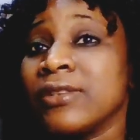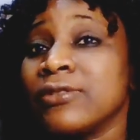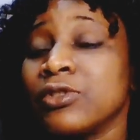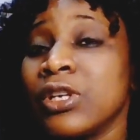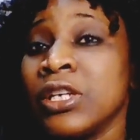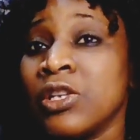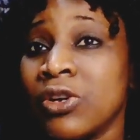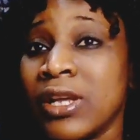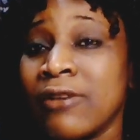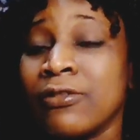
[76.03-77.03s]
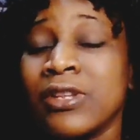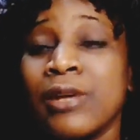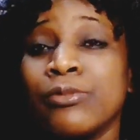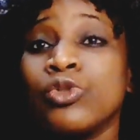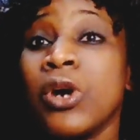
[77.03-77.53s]
and in order for
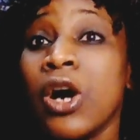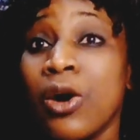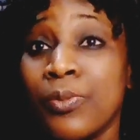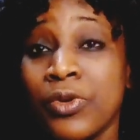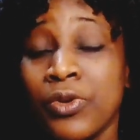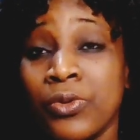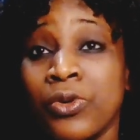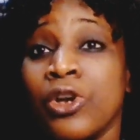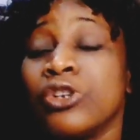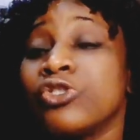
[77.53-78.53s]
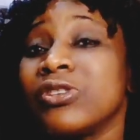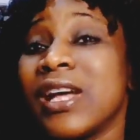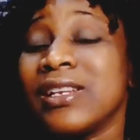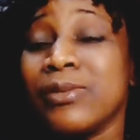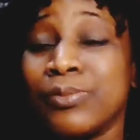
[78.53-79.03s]
them to help you so
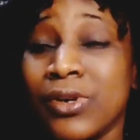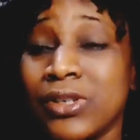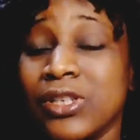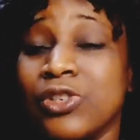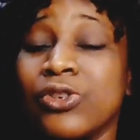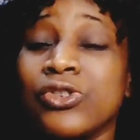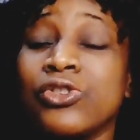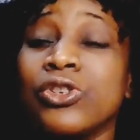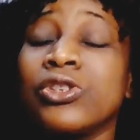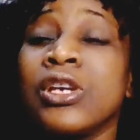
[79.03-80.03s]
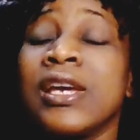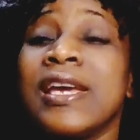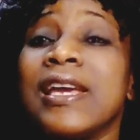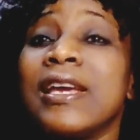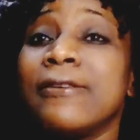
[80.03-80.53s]
that the body does not
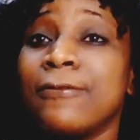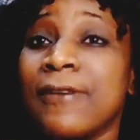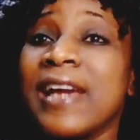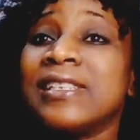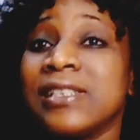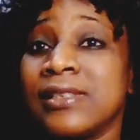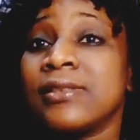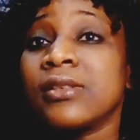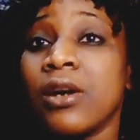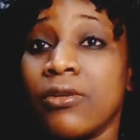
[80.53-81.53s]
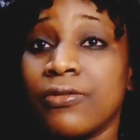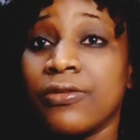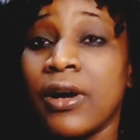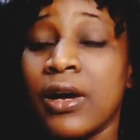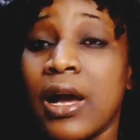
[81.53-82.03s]
fight itself.
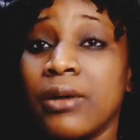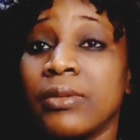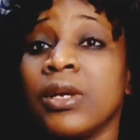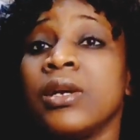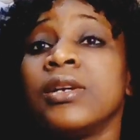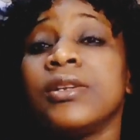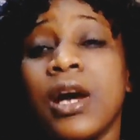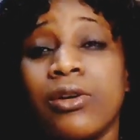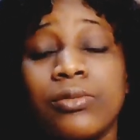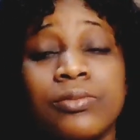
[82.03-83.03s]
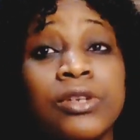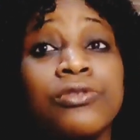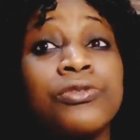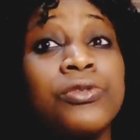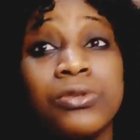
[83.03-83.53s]
Now,
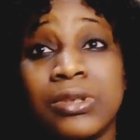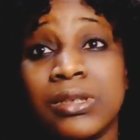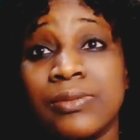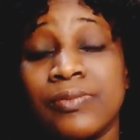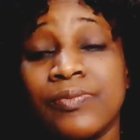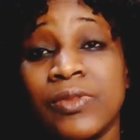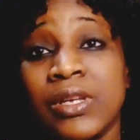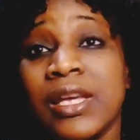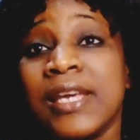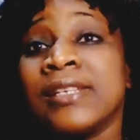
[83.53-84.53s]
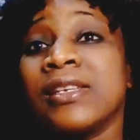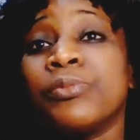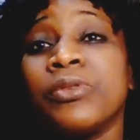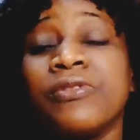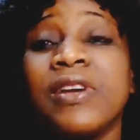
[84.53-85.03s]
but food is a
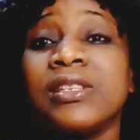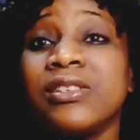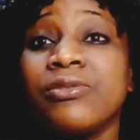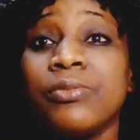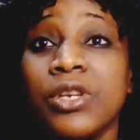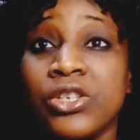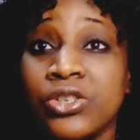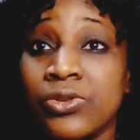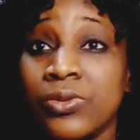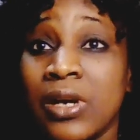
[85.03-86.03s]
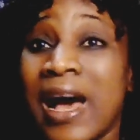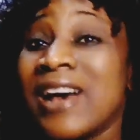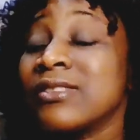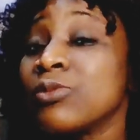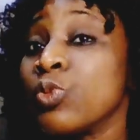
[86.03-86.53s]
preventive measure
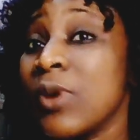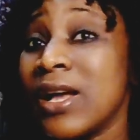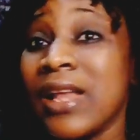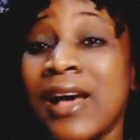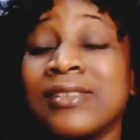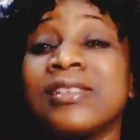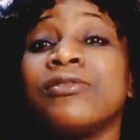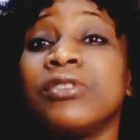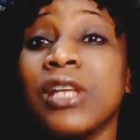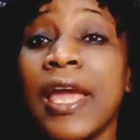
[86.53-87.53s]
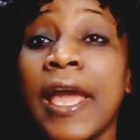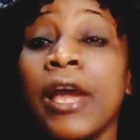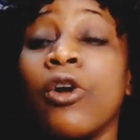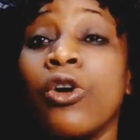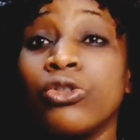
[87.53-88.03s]
as well as even
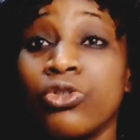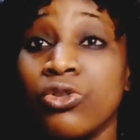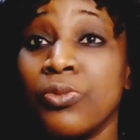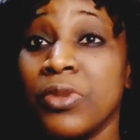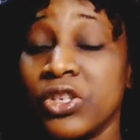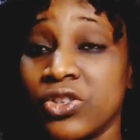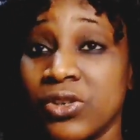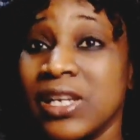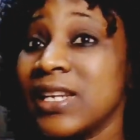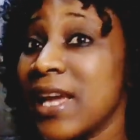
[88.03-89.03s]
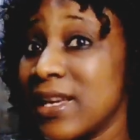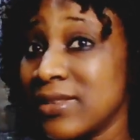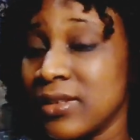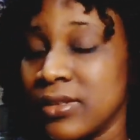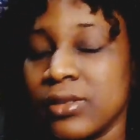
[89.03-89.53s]
a control measure. In
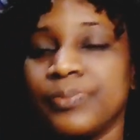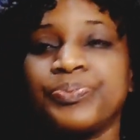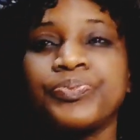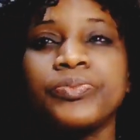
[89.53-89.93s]
essence,